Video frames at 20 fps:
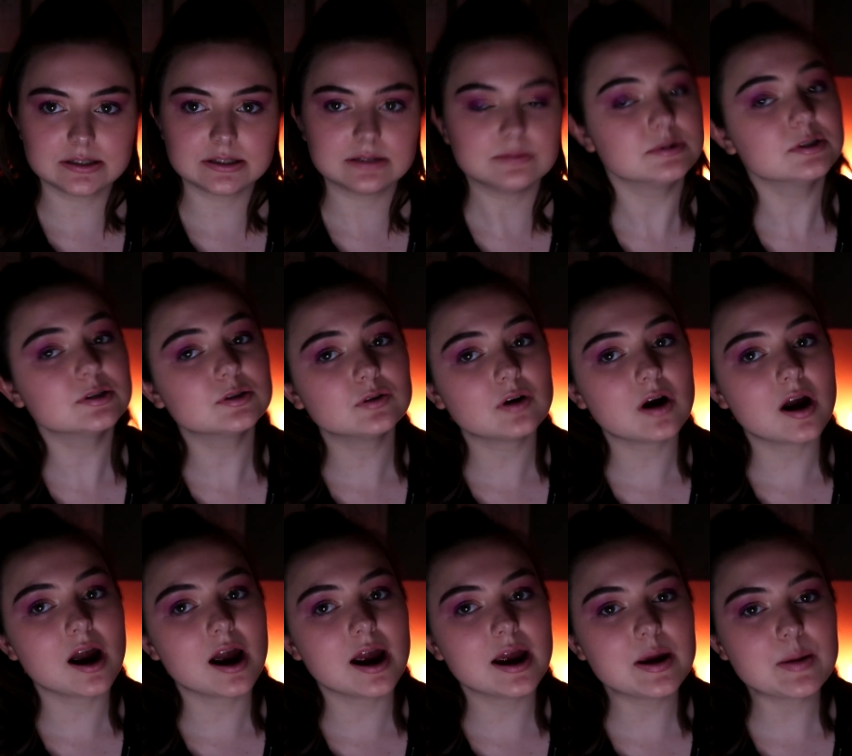
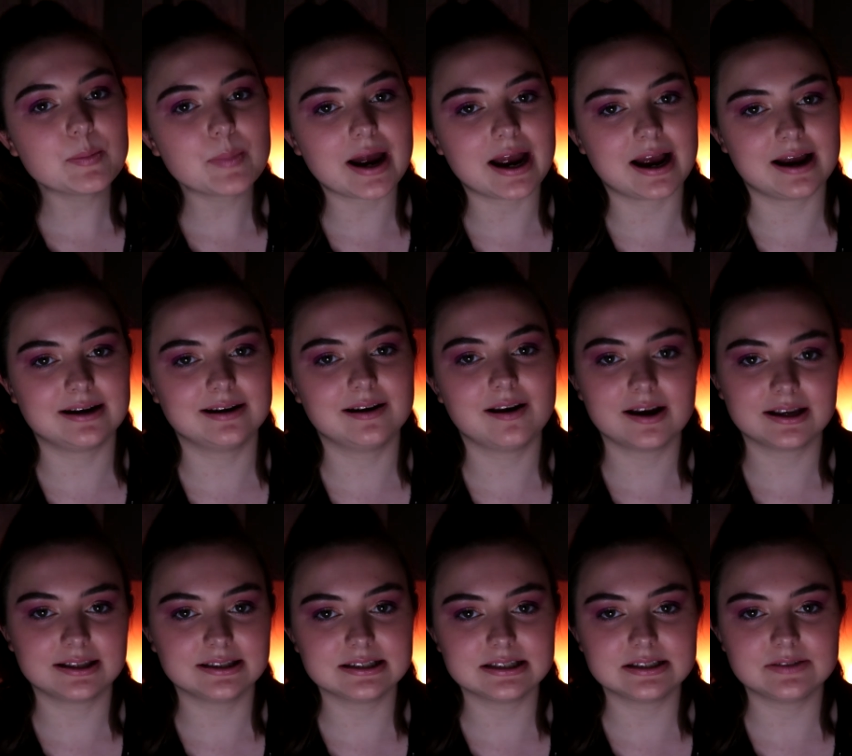subscribe and
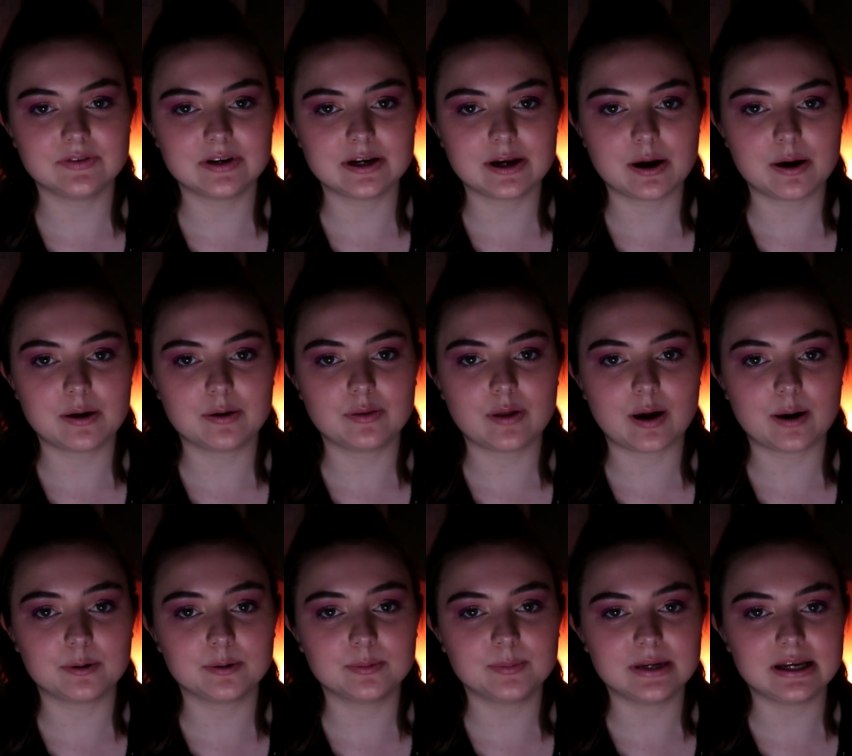like this video, that
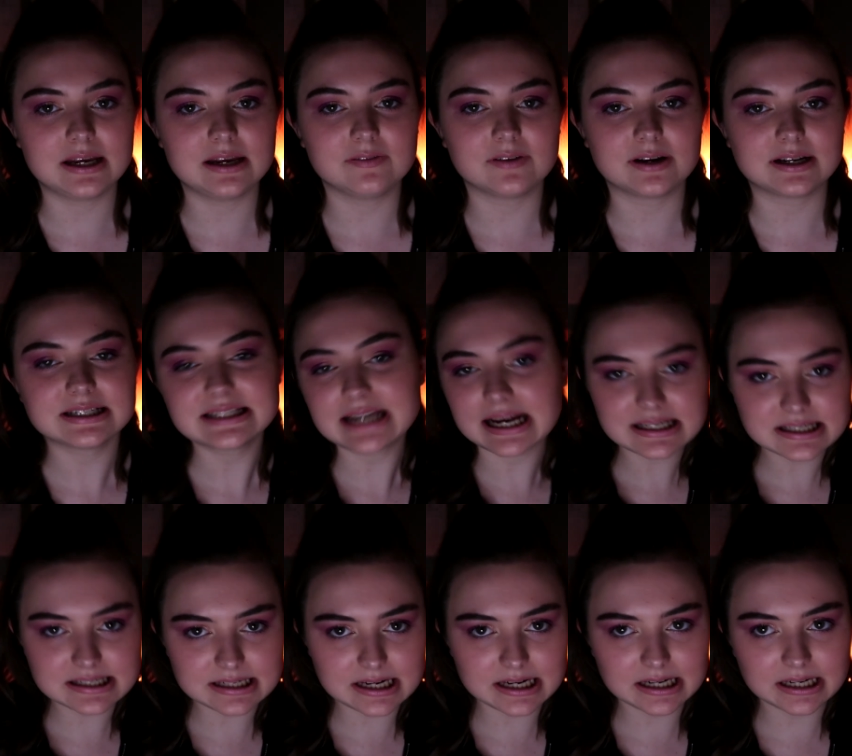would be
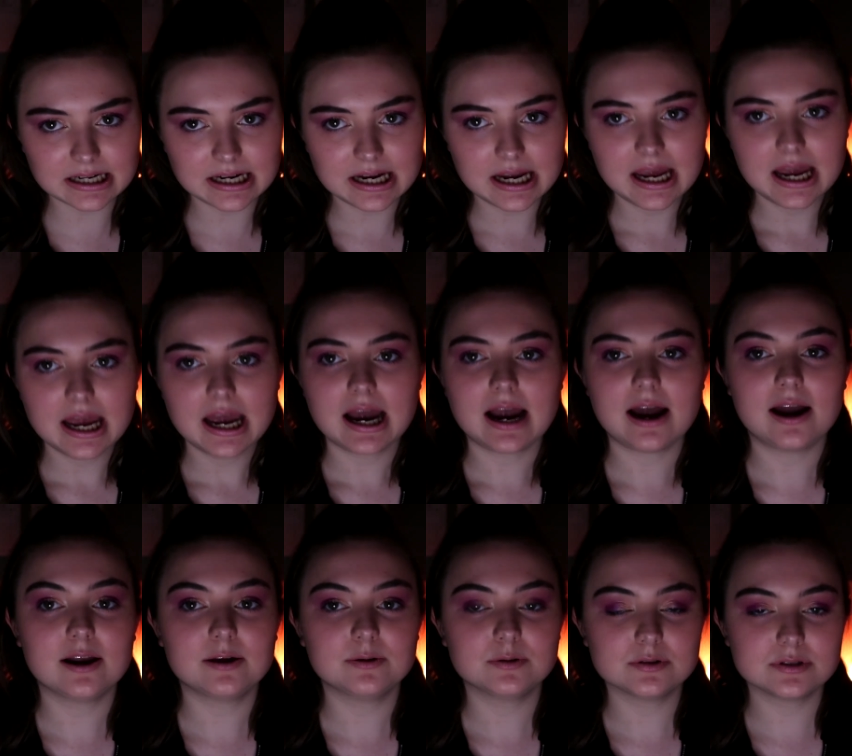fantastic. And
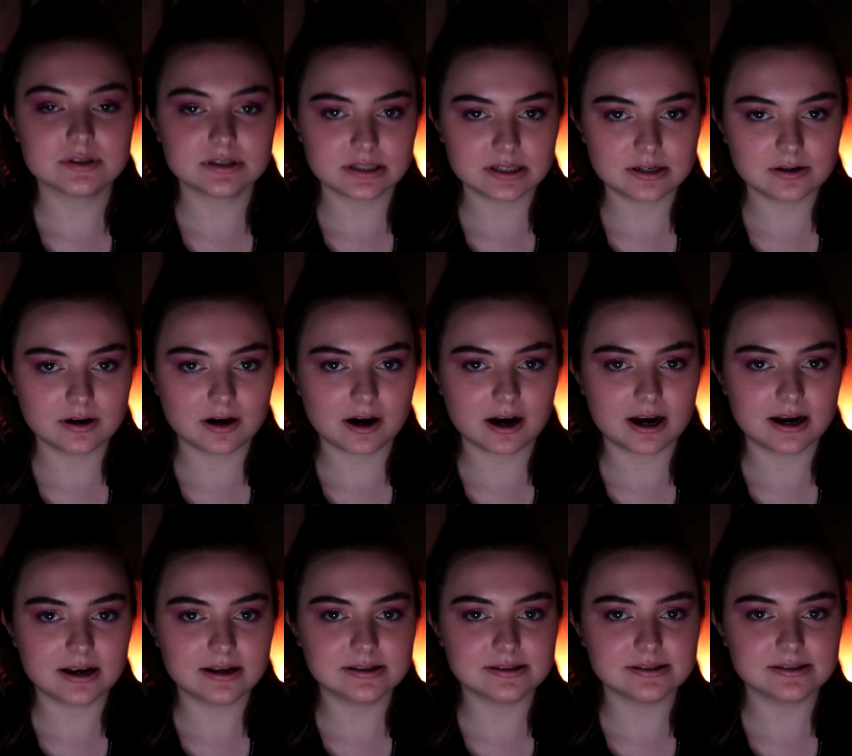I will see you
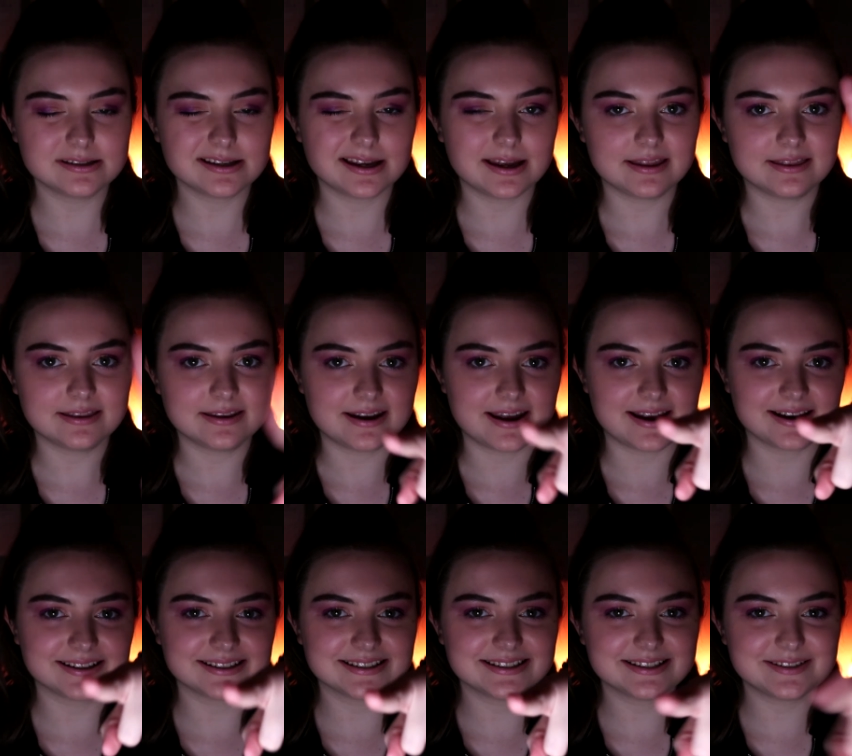guys in the
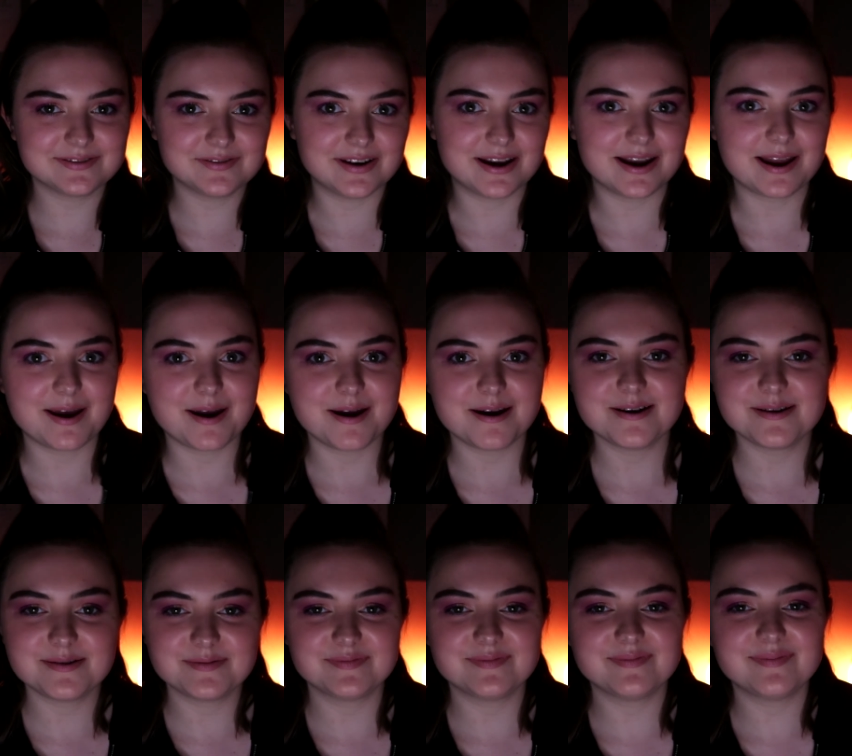next video. video.
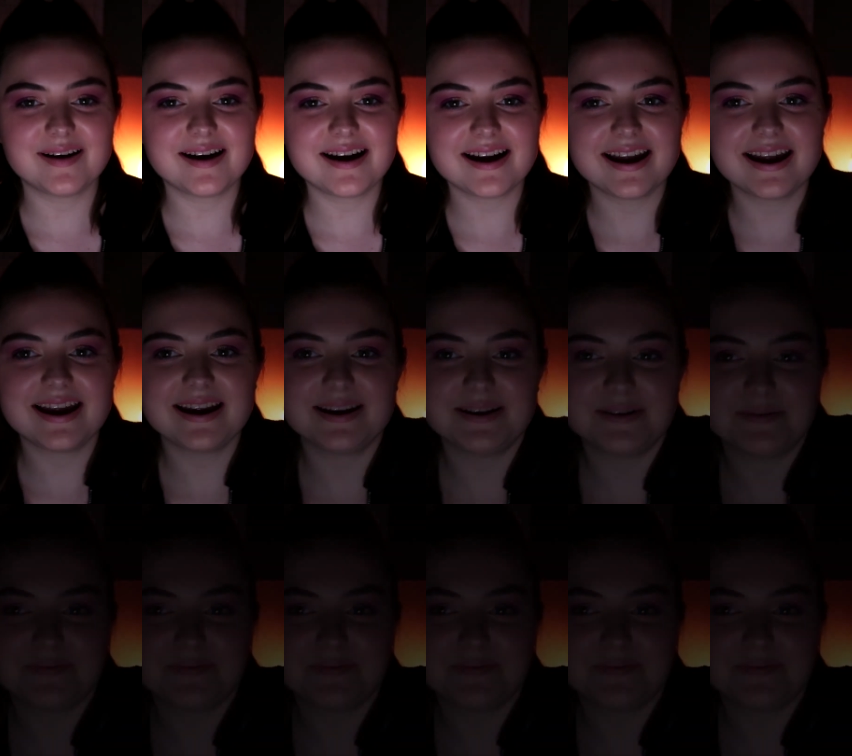Bye.